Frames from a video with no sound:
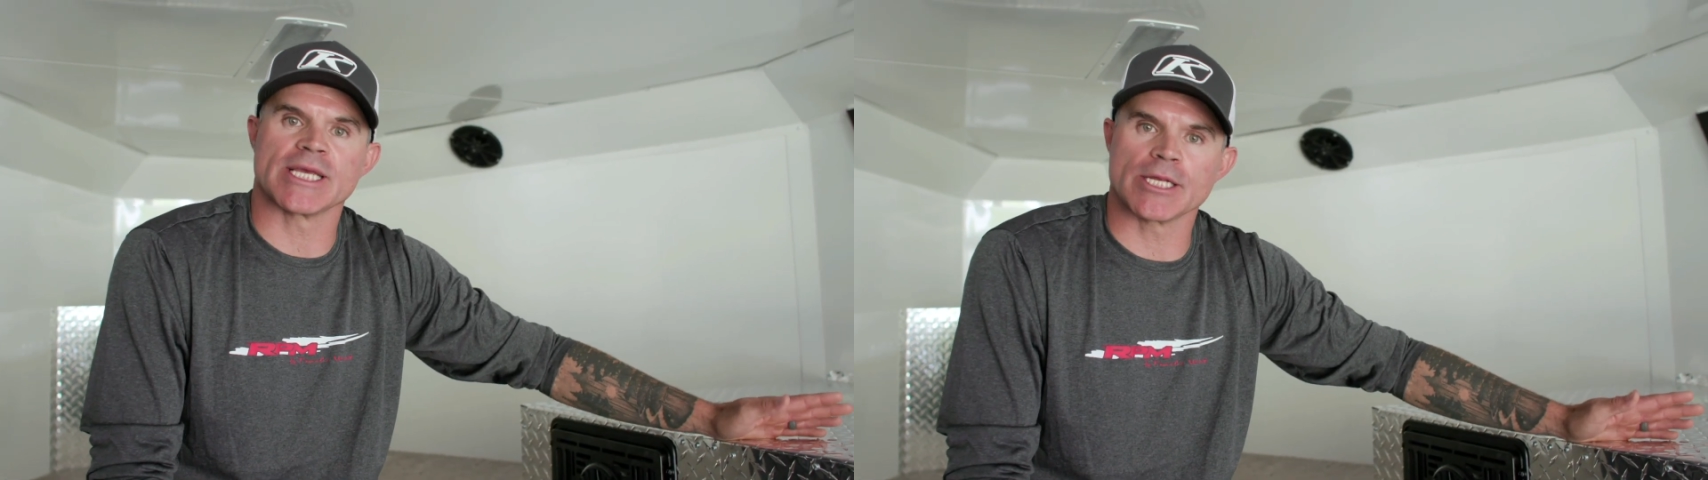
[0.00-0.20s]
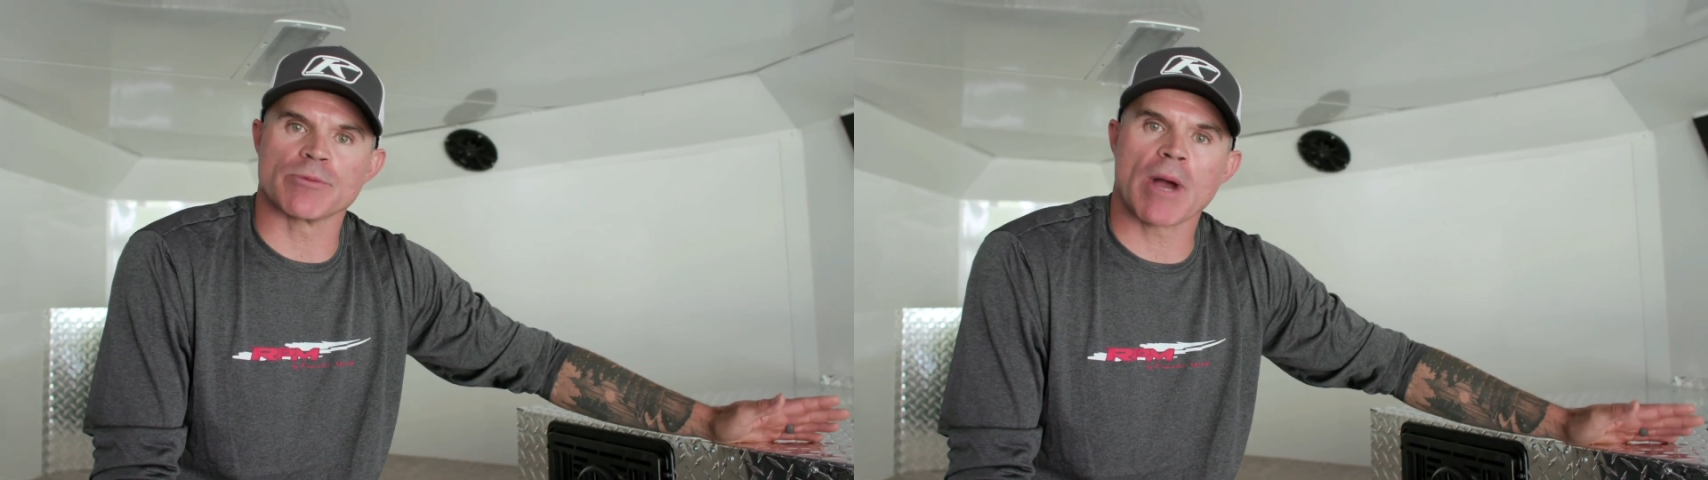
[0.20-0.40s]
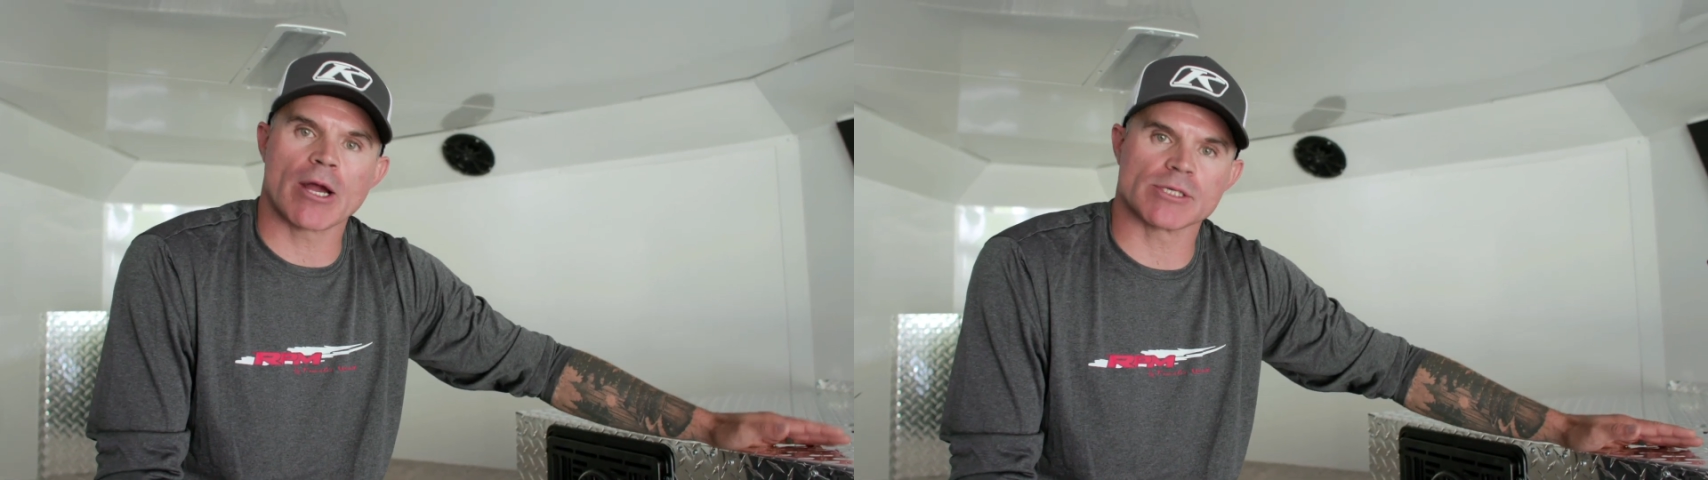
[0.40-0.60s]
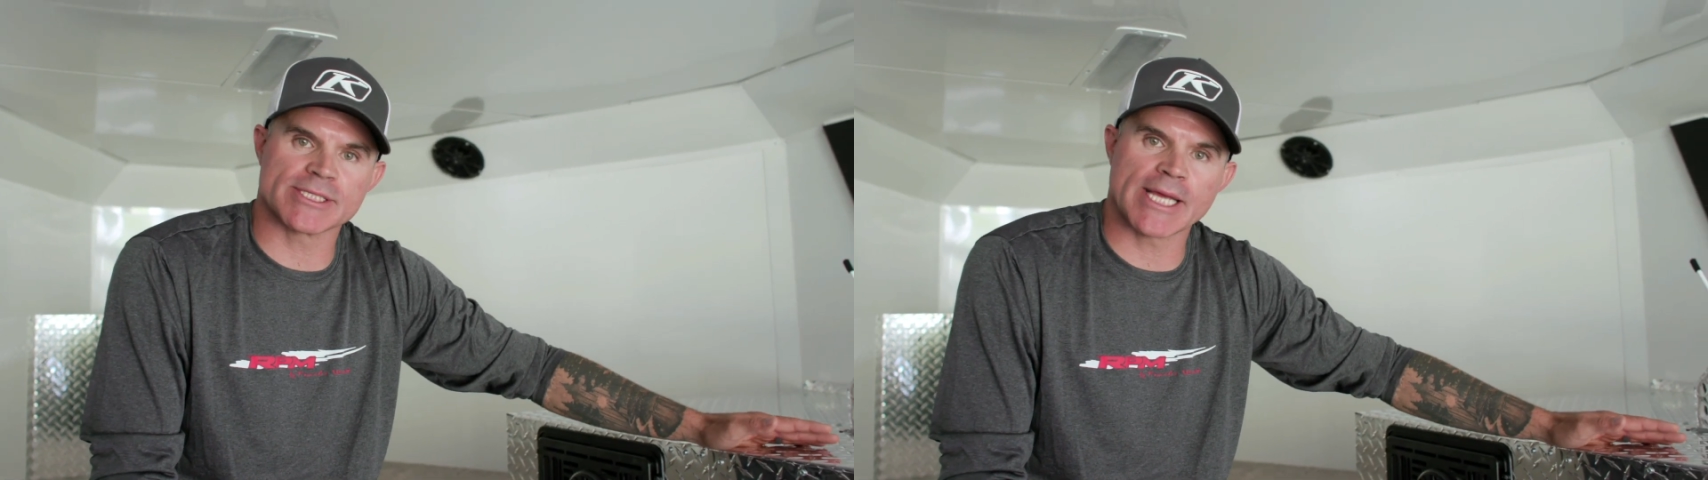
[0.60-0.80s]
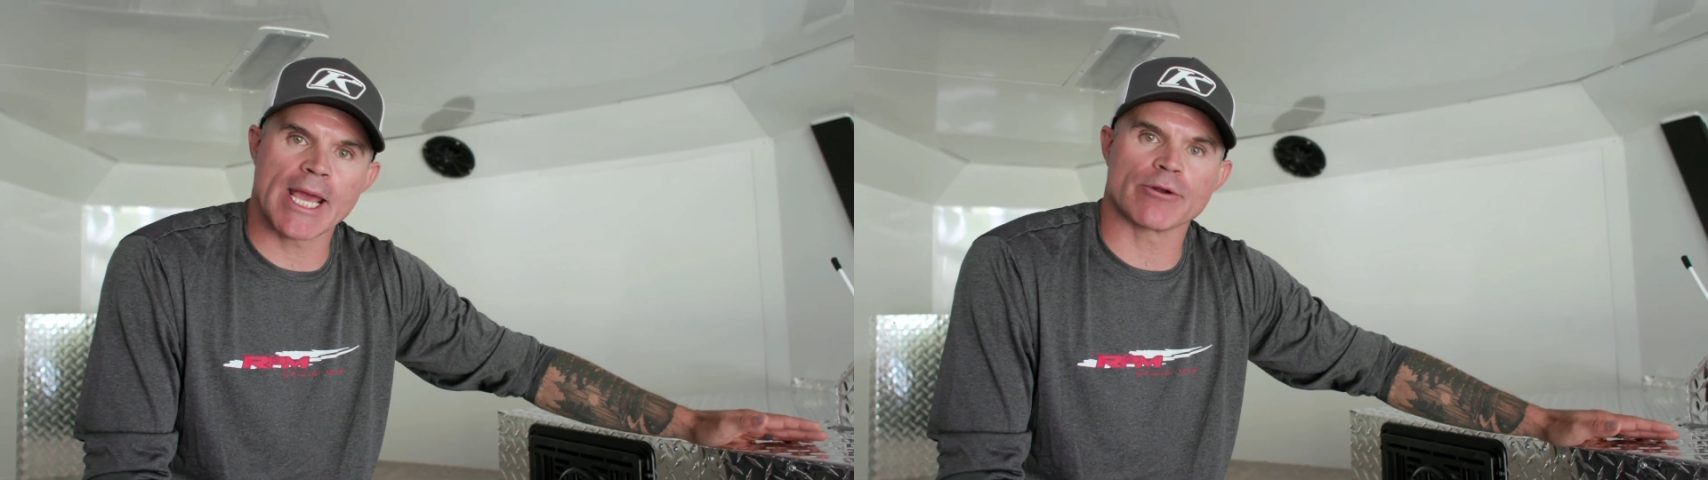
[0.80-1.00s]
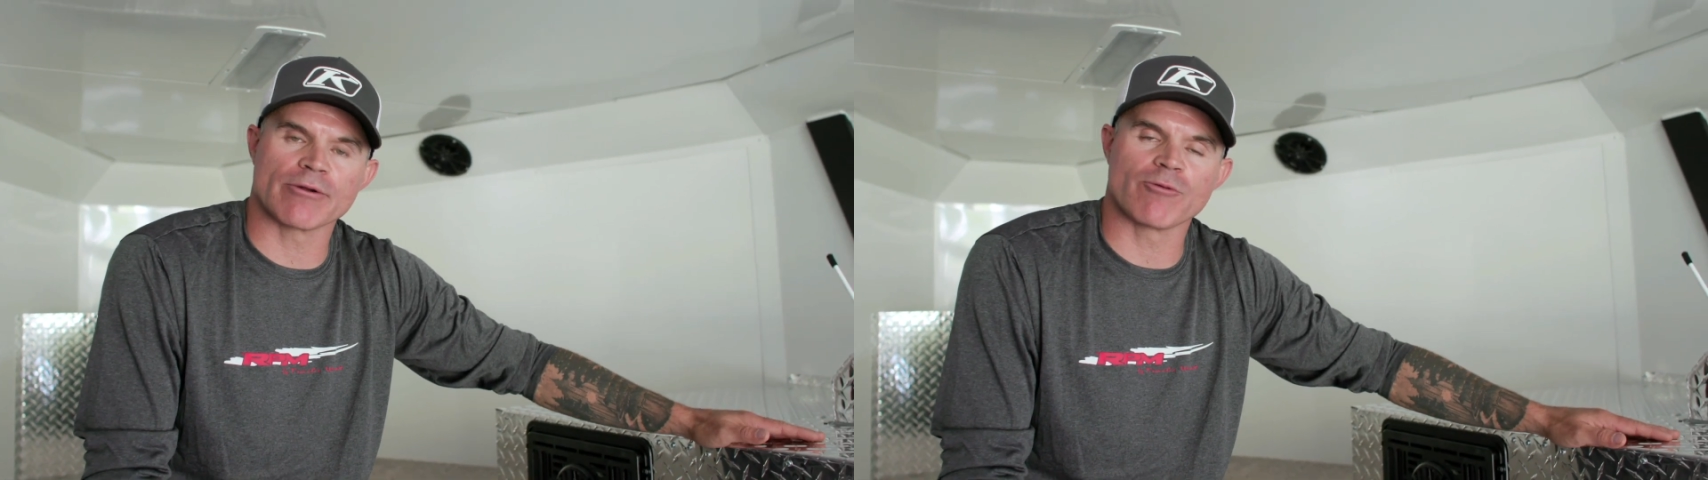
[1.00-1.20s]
heated by our standard